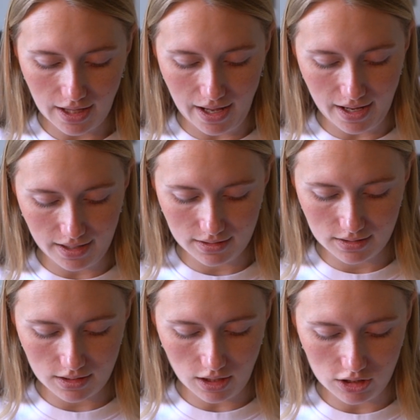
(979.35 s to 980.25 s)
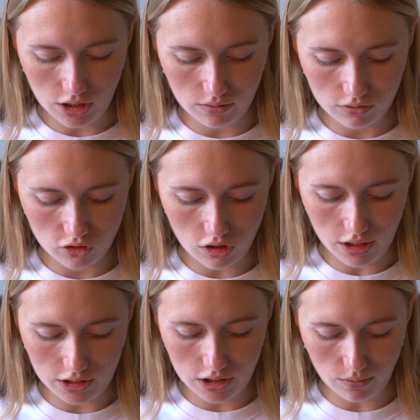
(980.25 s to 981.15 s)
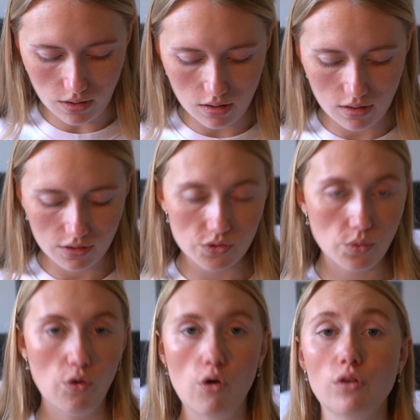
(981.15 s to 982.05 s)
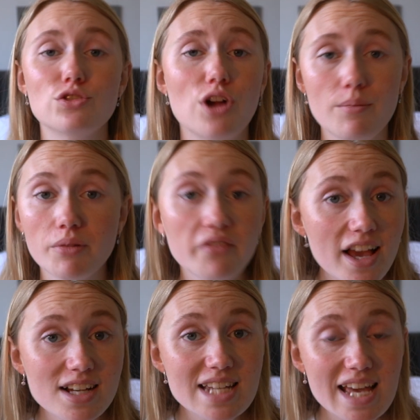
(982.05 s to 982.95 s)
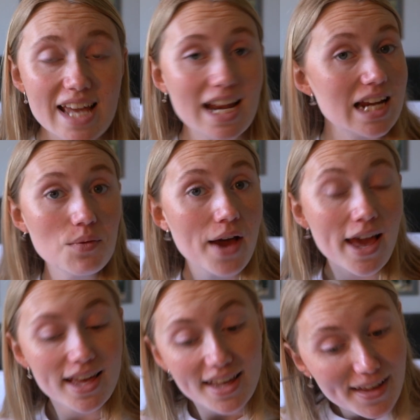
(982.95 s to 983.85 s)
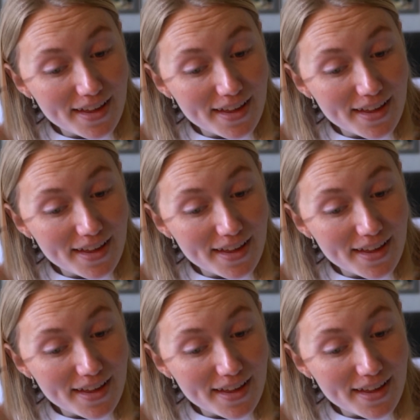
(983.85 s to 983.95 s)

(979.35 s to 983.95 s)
and I don't try too hard or try and perfect it in any way.